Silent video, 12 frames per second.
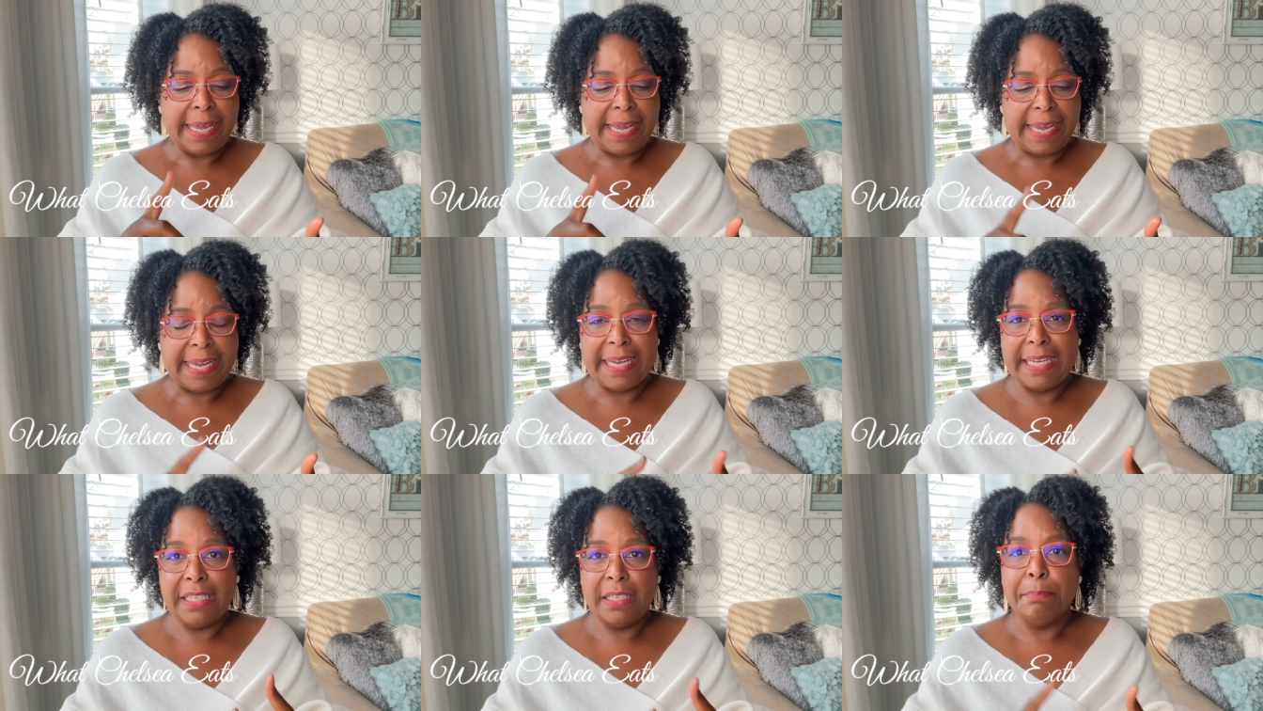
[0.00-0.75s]

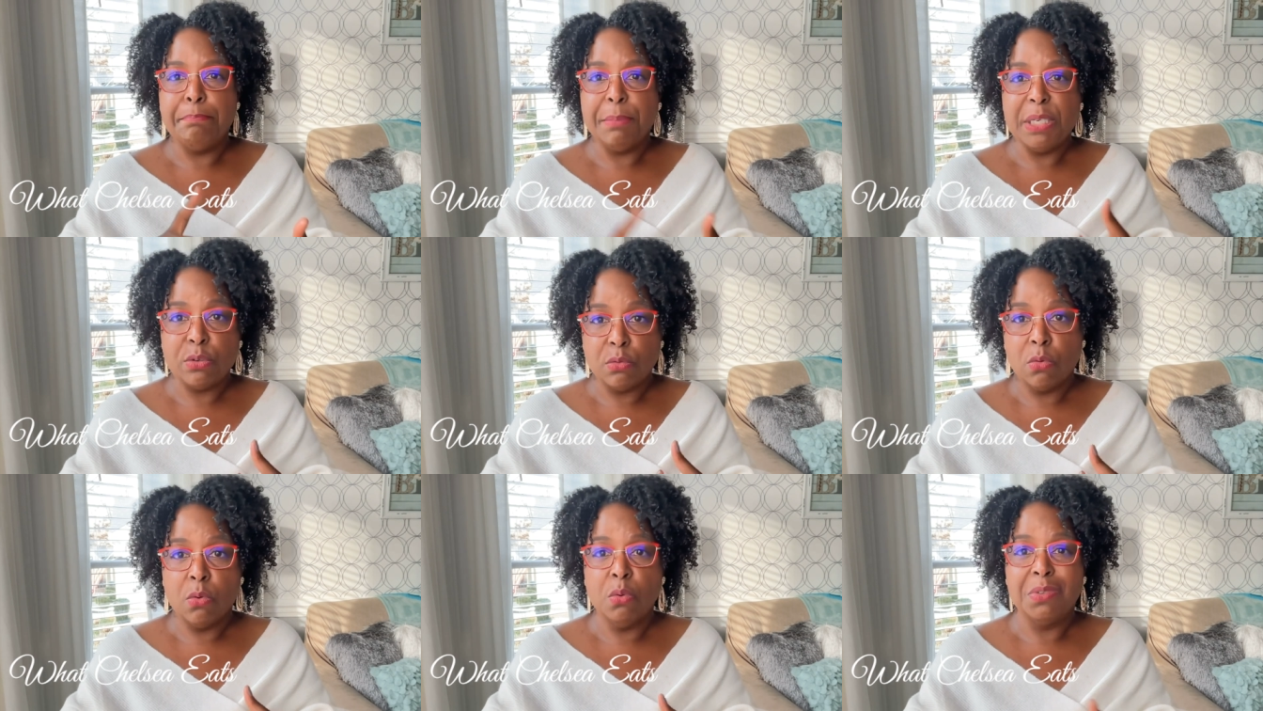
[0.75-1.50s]
and
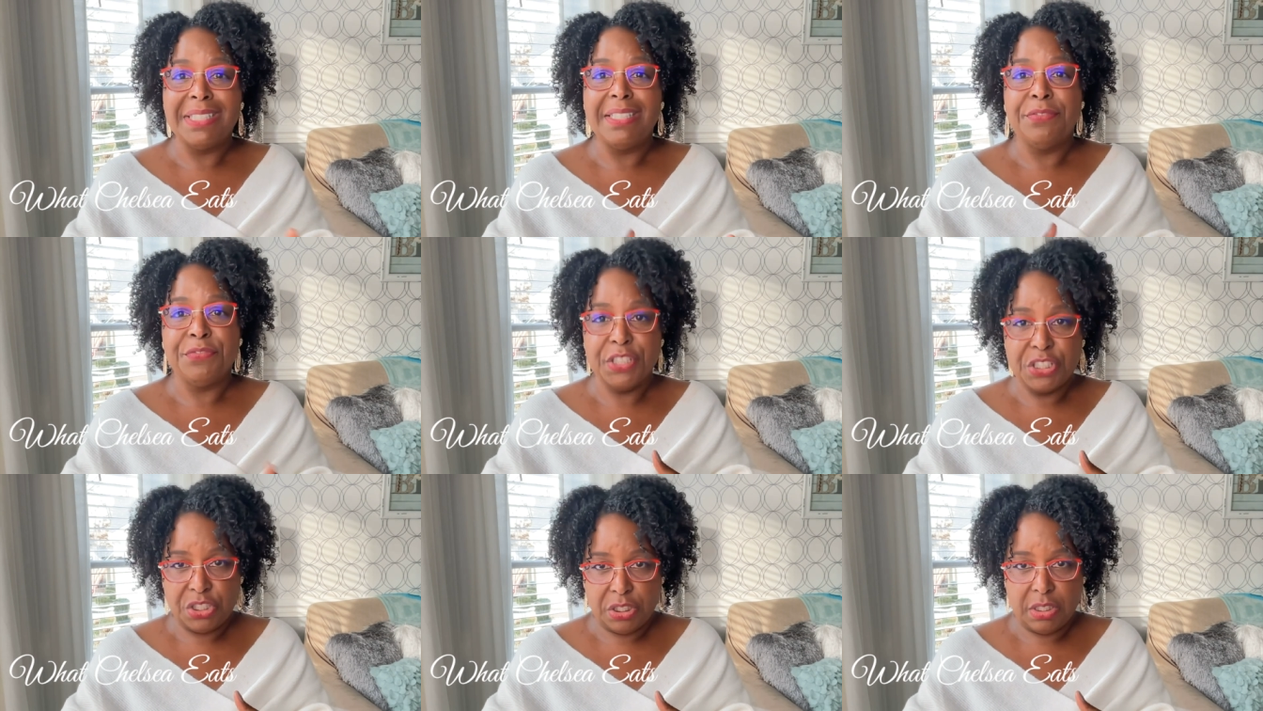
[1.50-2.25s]
mineral
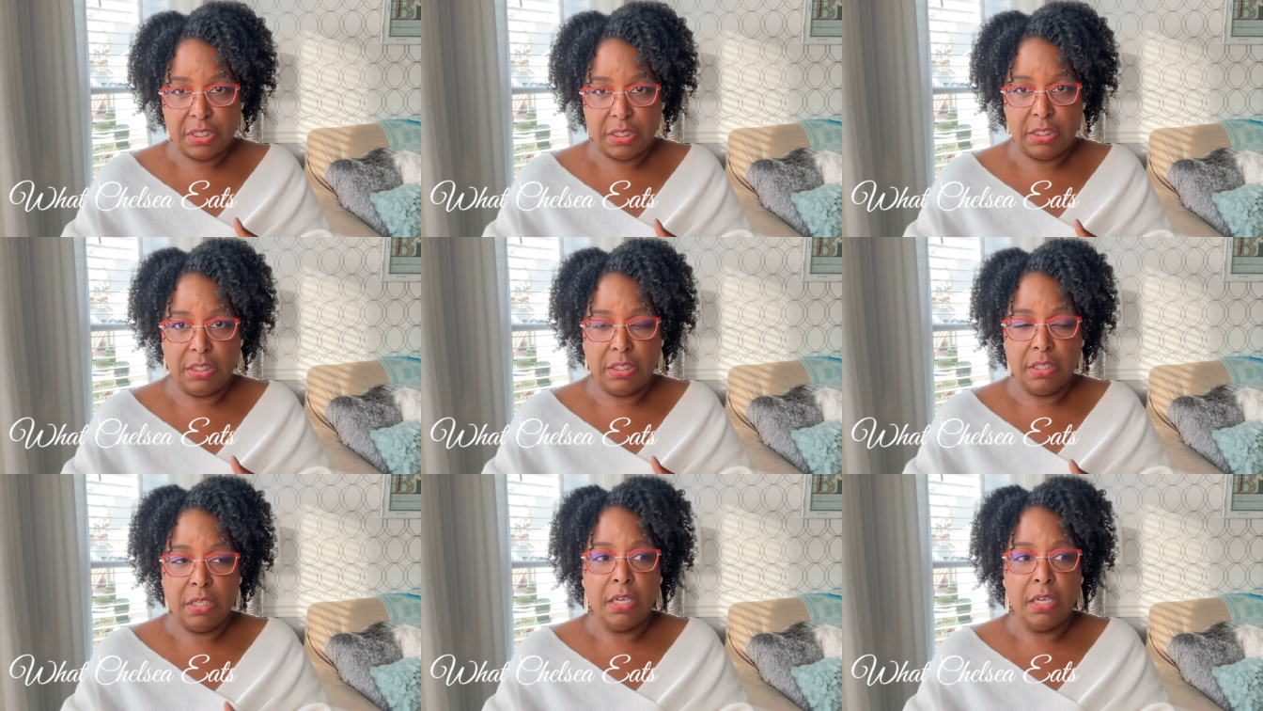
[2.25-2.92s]
deficiency.